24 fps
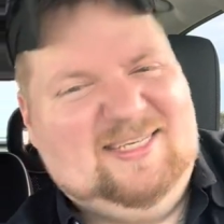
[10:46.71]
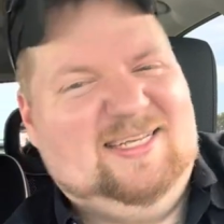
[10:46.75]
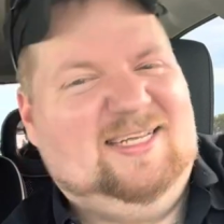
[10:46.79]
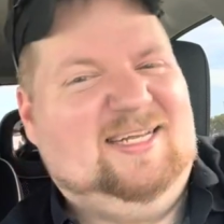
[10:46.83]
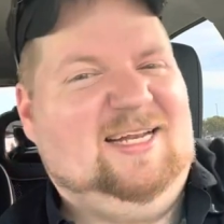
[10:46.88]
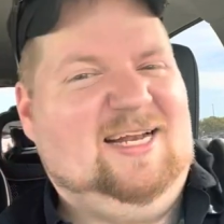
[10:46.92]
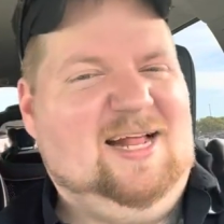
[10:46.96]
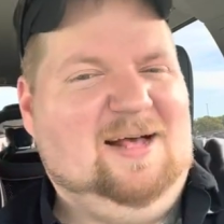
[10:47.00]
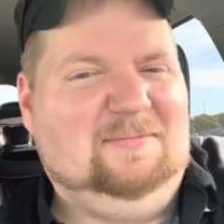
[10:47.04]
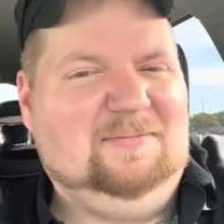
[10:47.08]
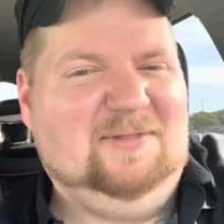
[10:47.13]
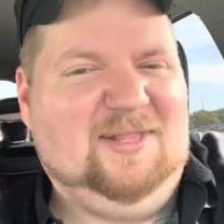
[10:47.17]

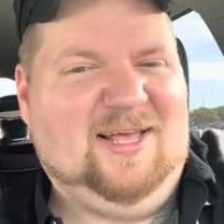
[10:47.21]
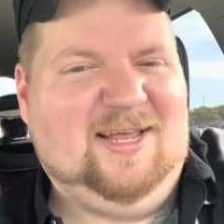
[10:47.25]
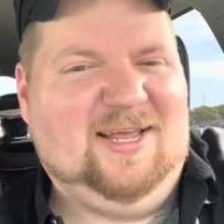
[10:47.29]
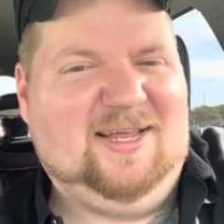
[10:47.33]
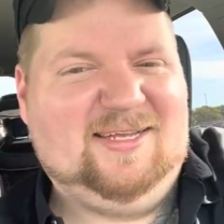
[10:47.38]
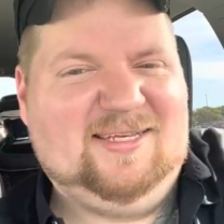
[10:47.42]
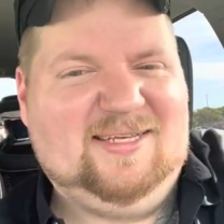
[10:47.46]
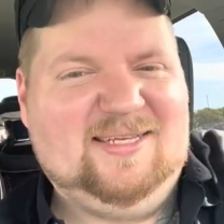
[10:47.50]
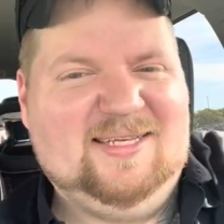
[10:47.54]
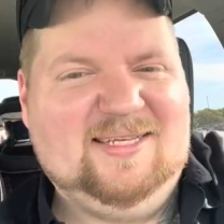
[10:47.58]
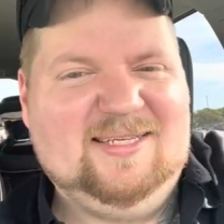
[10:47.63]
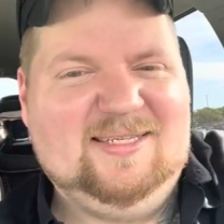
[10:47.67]
And I'm like,
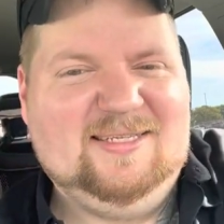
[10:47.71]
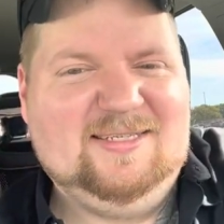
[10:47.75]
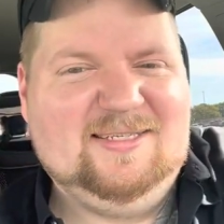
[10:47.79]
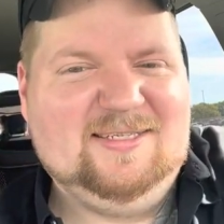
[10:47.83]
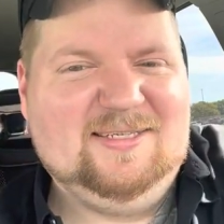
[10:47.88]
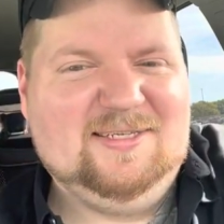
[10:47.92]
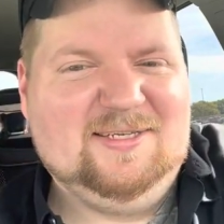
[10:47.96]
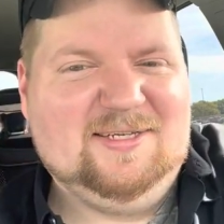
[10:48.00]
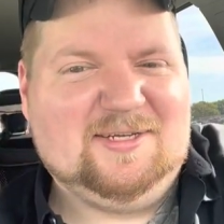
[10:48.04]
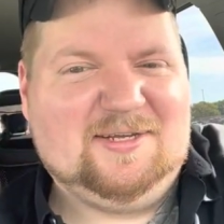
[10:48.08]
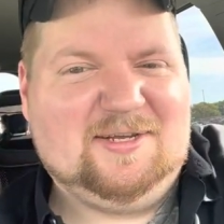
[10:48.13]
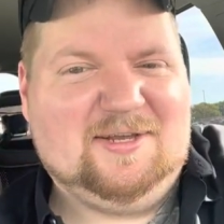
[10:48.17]

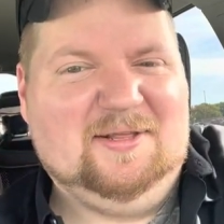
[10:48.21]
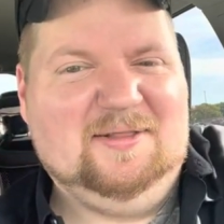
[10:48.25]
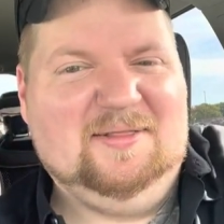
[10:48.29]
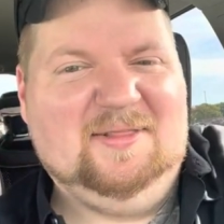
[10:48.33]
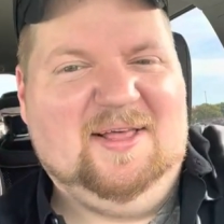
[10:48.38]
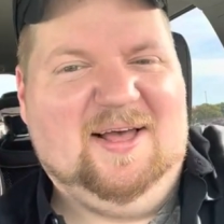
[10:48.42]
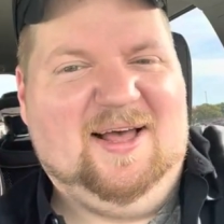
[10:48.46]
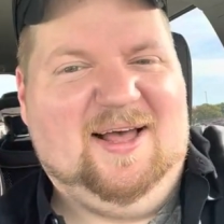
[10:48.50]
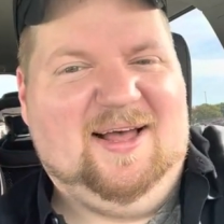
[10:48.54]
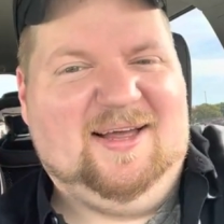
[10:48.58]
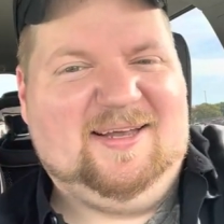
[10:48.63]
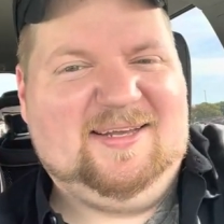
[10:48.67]
good
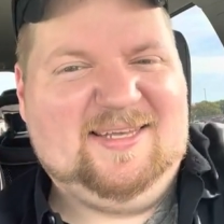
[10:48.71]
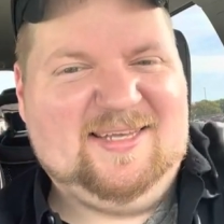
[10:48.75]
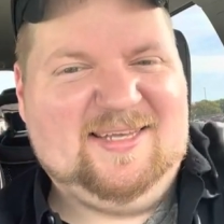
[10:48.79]
luck.